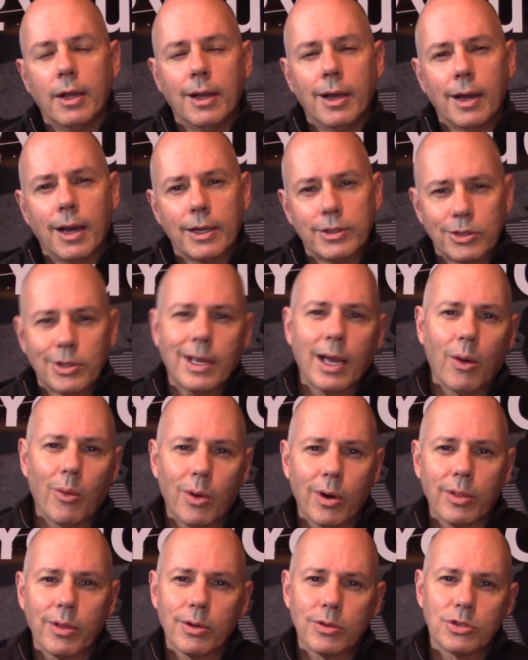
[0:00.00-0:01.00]
I took out
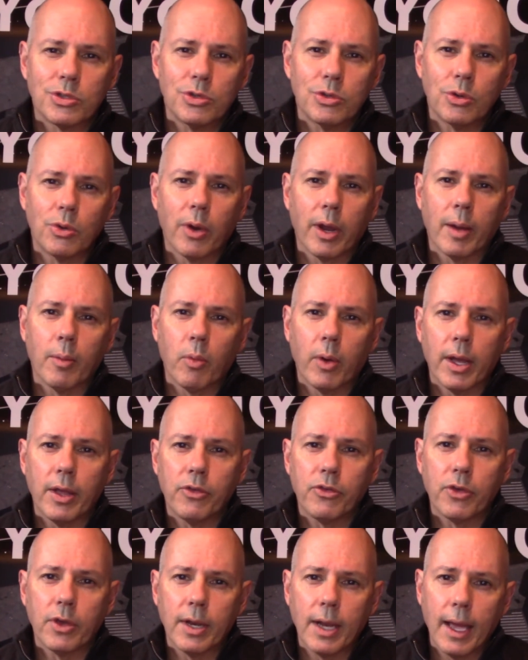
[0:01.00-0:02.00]
one of those 2 gram
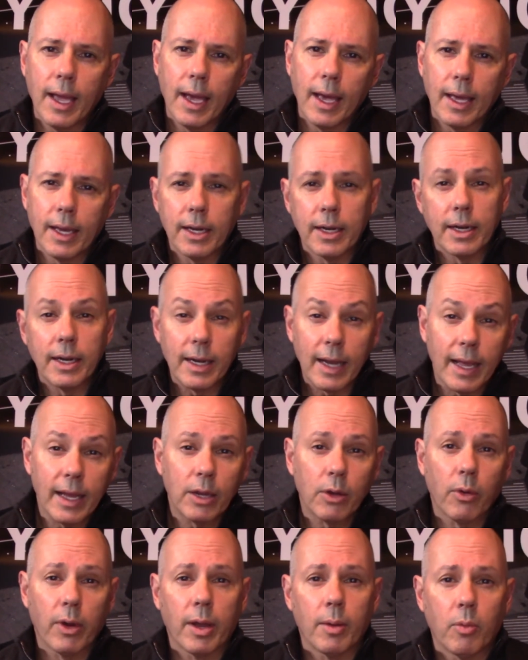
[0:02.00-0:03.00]
weights and added an 8
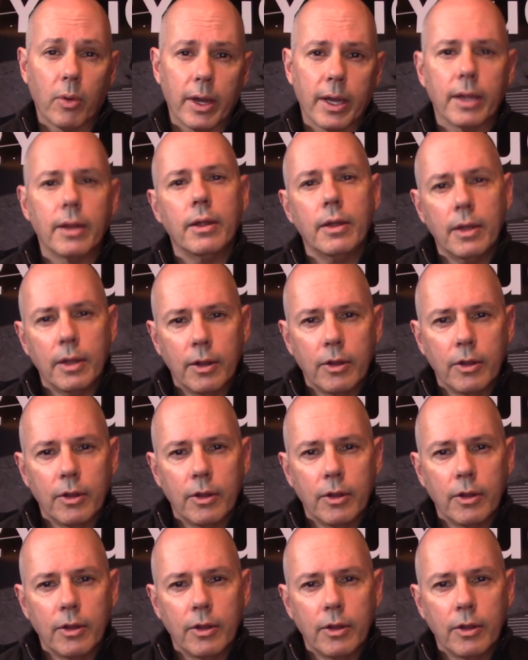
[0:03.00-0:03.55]
gram weight,